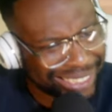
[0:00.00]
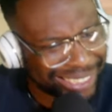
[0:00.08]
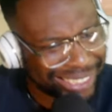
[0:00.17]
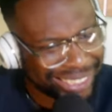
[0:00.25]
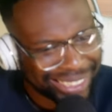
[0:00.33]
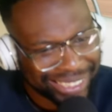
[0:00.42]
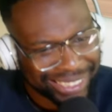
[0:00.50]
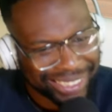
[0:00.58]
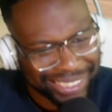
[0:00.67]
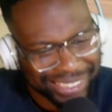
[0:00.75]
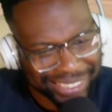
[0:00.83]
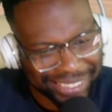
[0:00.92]

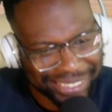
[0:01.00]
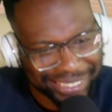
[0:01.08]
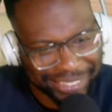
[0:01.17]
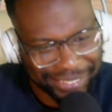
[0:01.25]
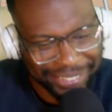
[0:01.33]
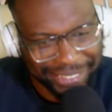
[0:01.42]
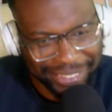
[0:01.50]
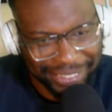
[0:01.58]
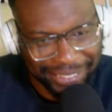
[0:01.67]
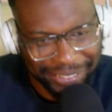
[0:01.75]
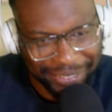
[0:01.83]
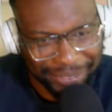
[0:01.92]

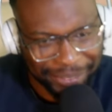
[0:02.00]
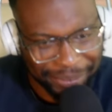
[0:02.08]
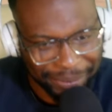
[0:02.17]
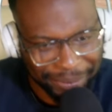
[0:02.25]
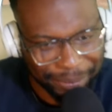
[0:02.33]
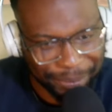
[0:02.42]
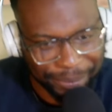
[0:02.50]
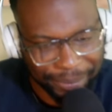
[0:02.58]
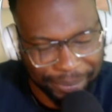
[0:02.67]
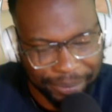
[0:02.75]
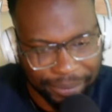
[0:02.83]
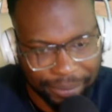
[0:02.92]

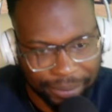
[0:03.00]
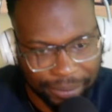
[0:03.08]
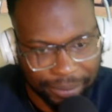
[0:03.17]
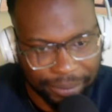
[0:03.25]
(no one is talking)